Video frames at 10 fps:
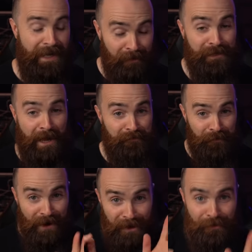Now time
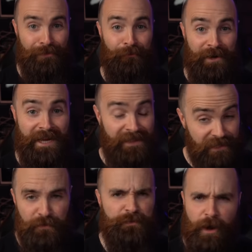for L three, and
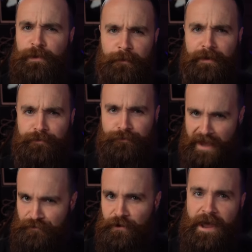this one's probably my
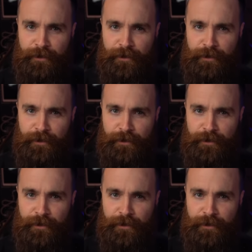favorite